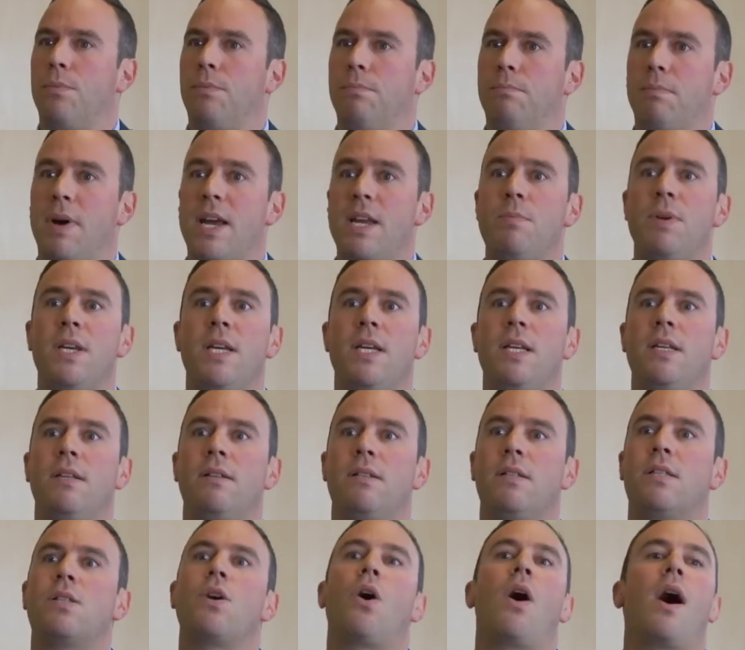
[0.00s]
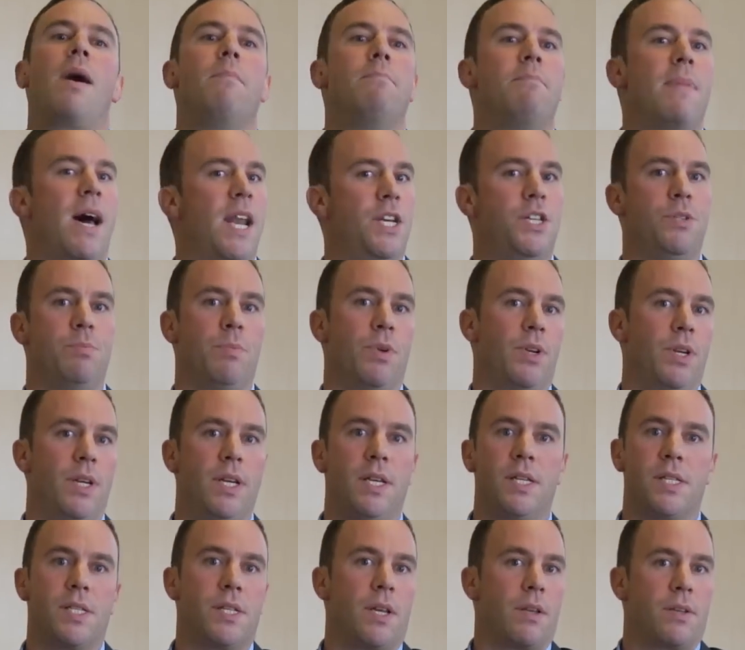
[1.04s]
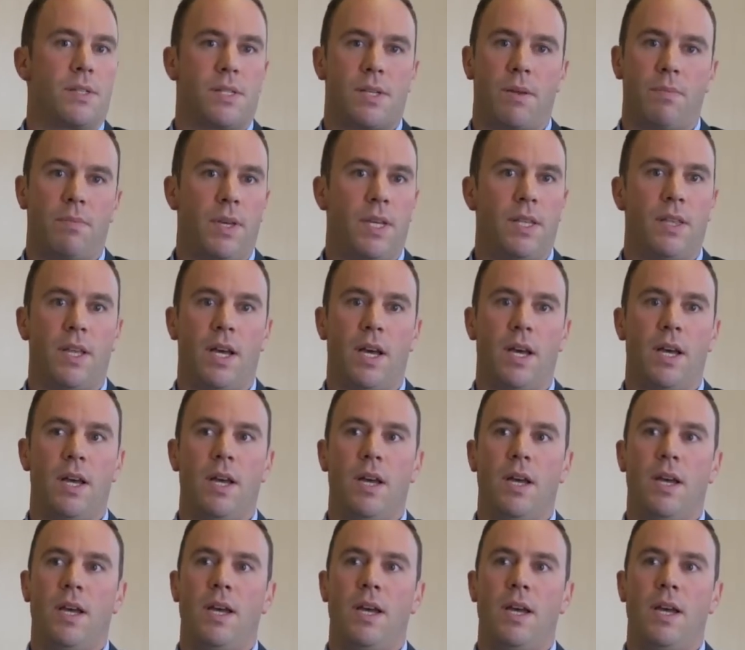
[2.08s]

Maybe time management is something that